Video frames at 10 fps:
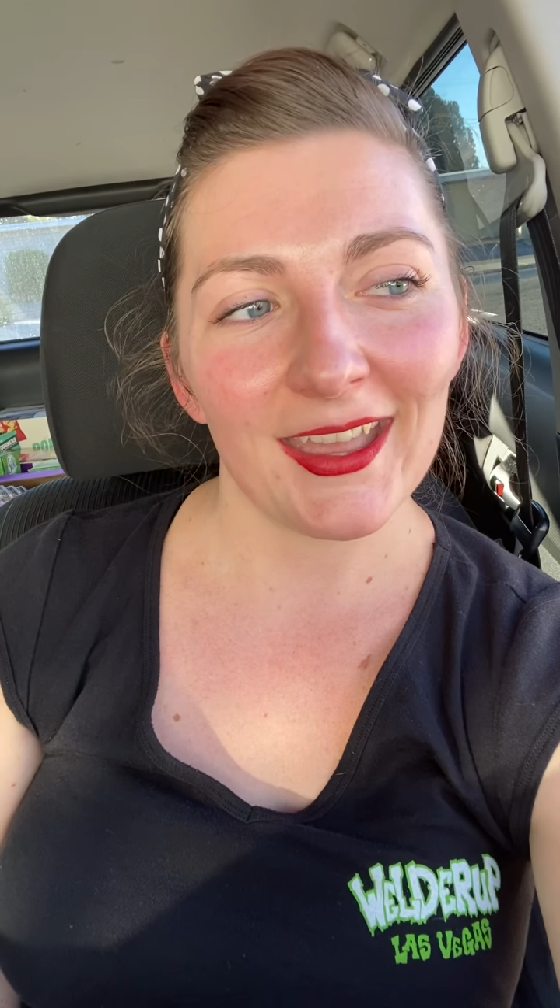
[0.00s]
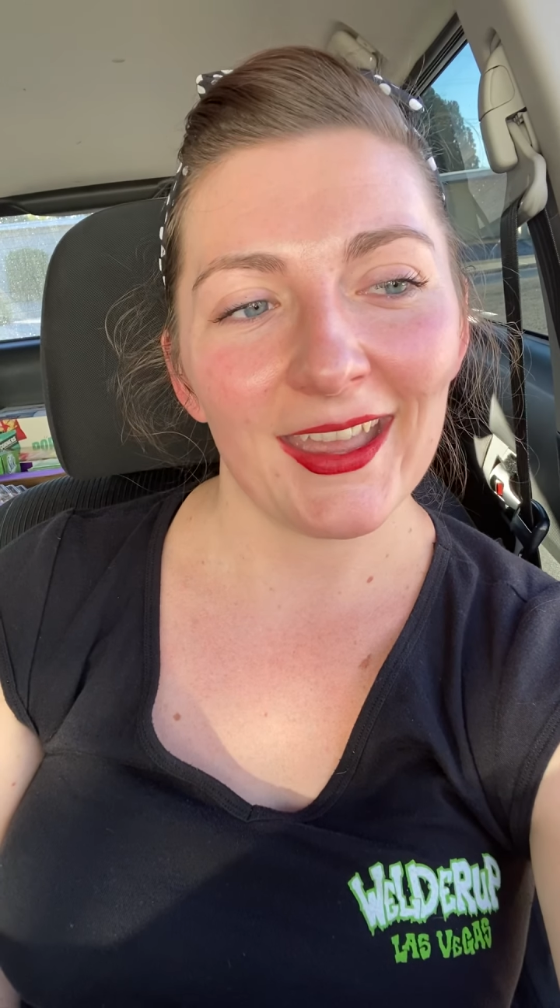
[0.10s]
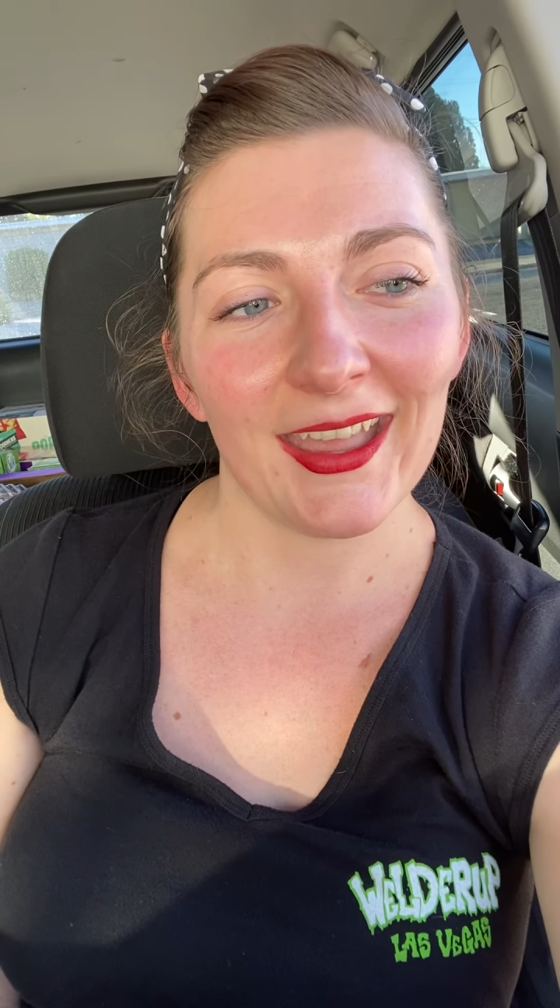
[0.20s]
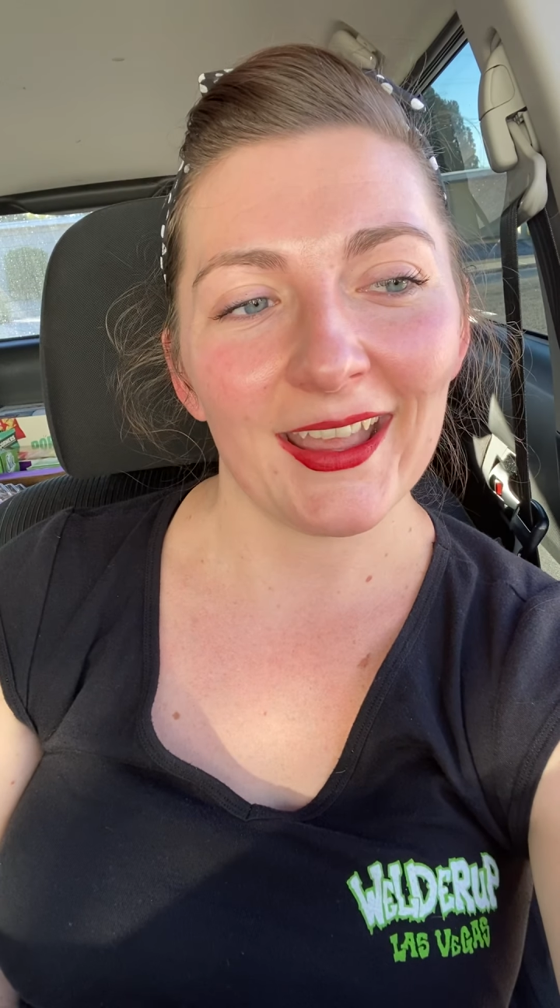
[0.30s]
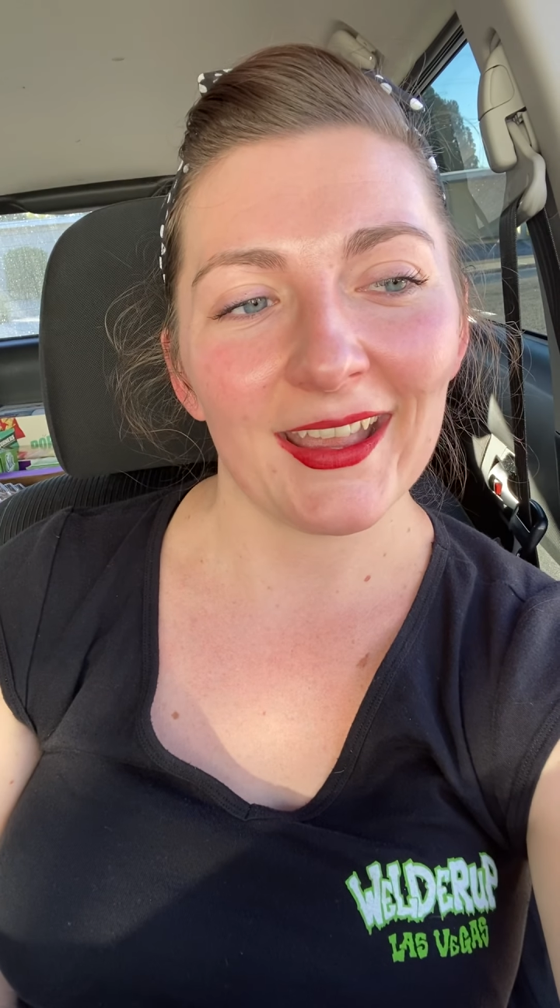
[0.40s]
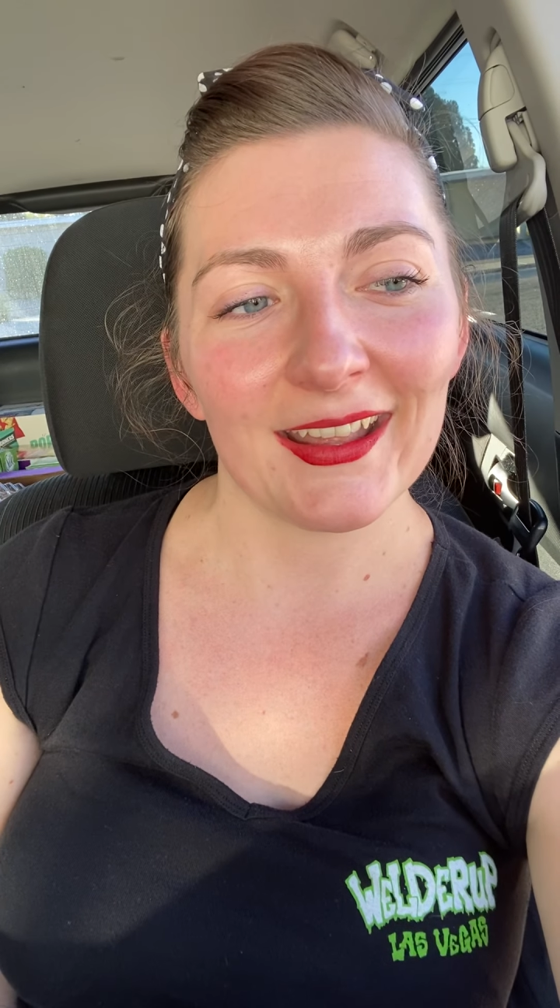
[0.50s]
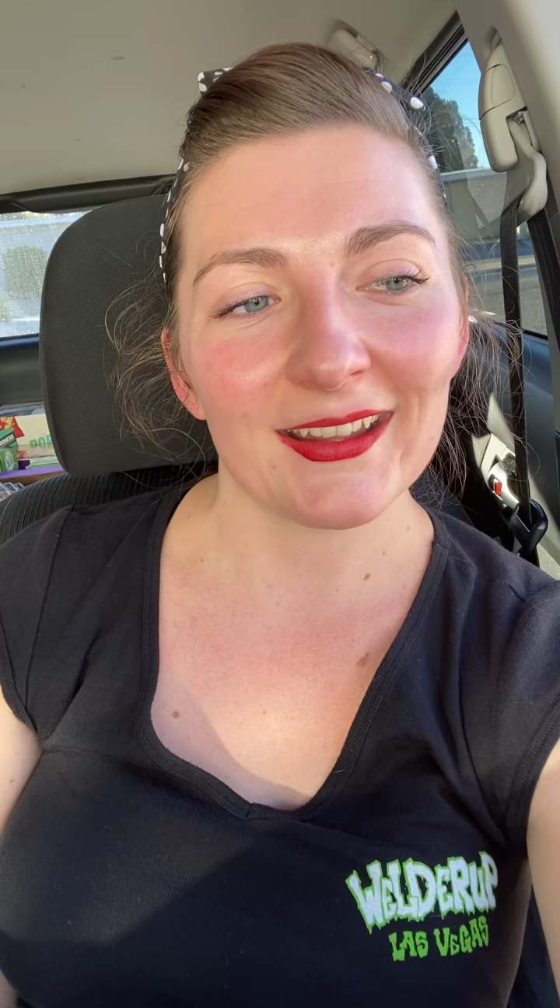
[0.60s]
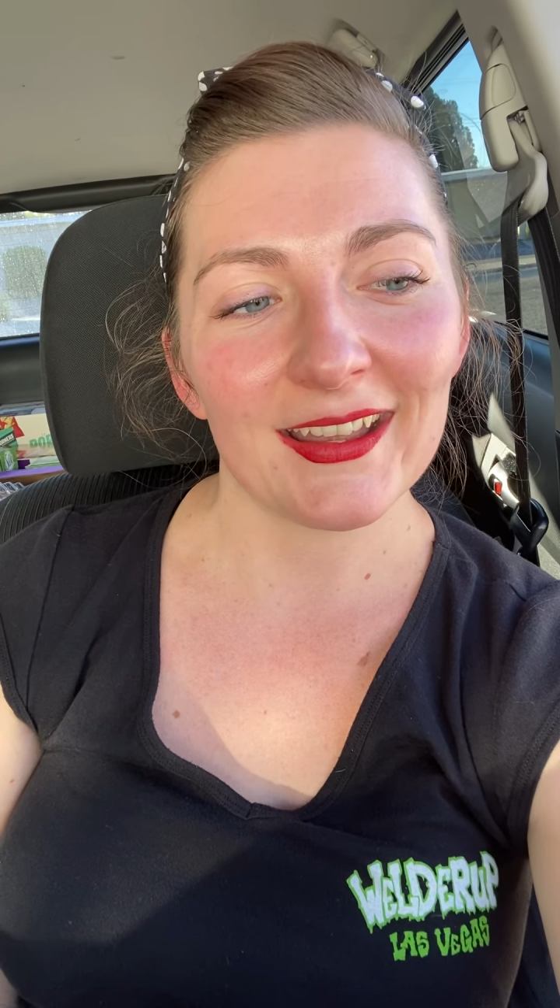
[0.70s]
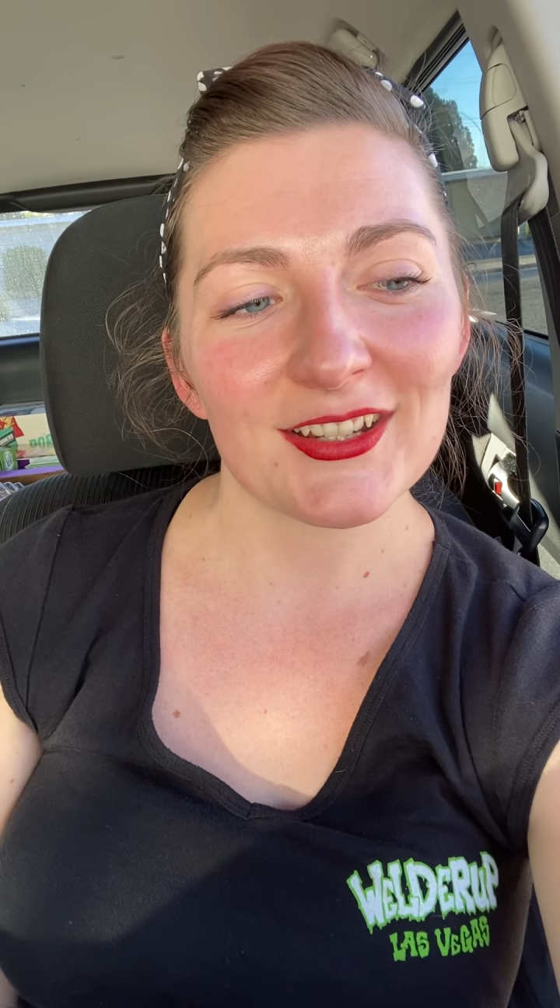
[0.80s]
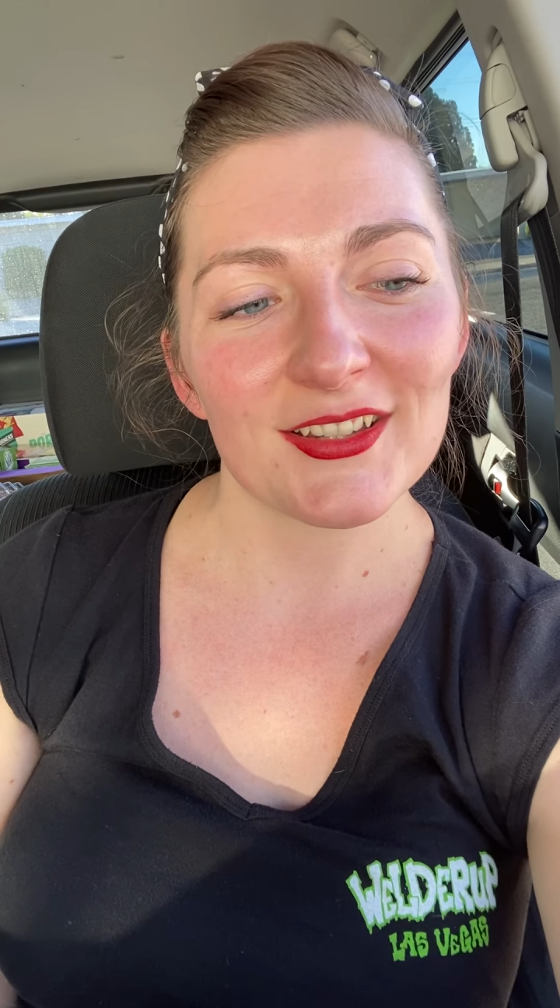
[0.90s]

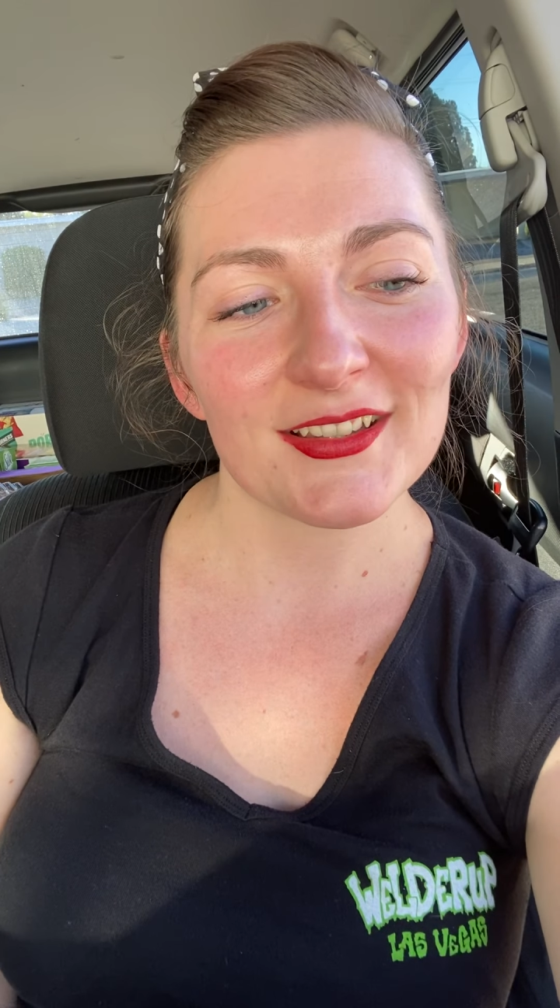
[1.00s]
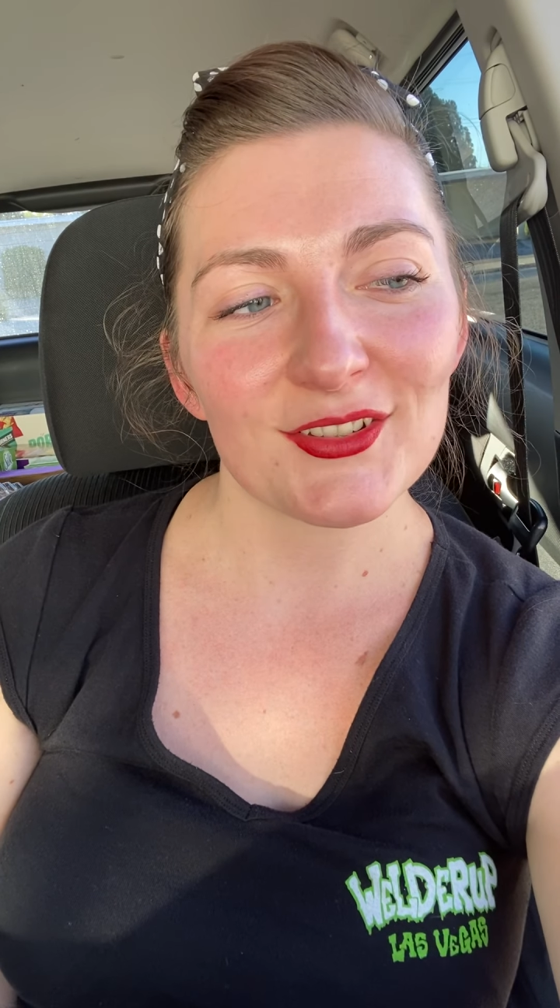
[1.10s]
and I just